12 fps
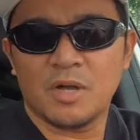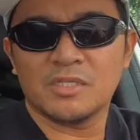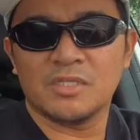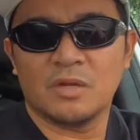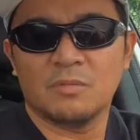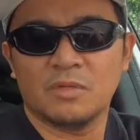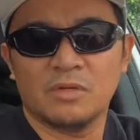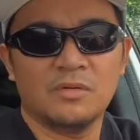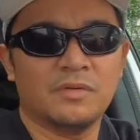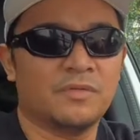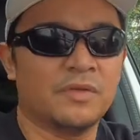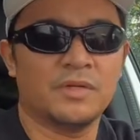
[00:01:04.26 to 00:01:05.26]
box down below
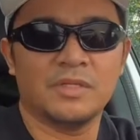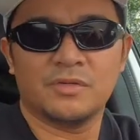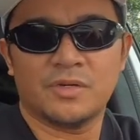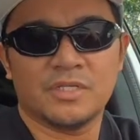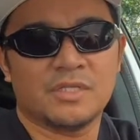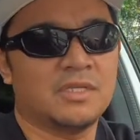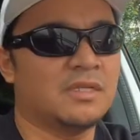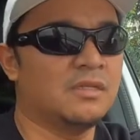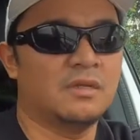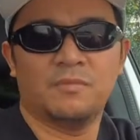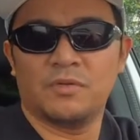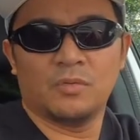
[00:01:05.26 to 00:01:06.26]
if you're interested,
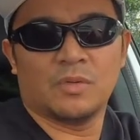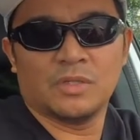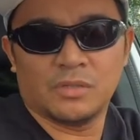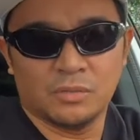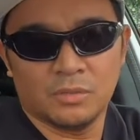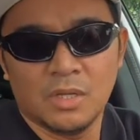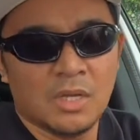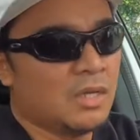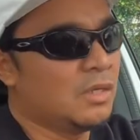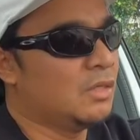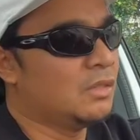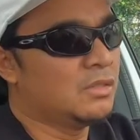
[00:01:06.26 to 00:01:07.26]
and if you want to
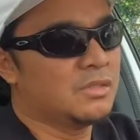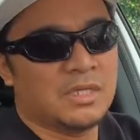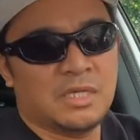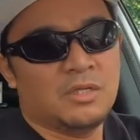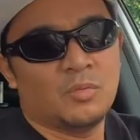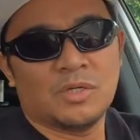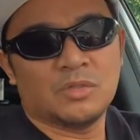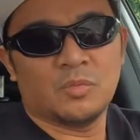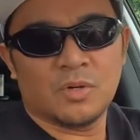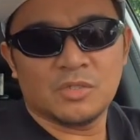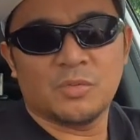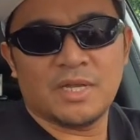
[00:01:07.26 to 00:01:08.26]

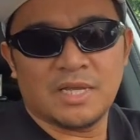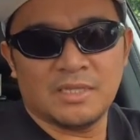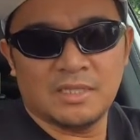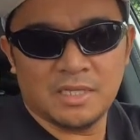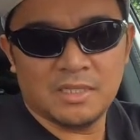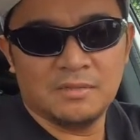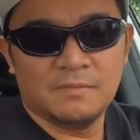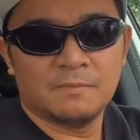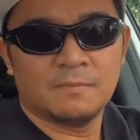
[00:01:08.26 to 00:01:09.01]
watch what I did.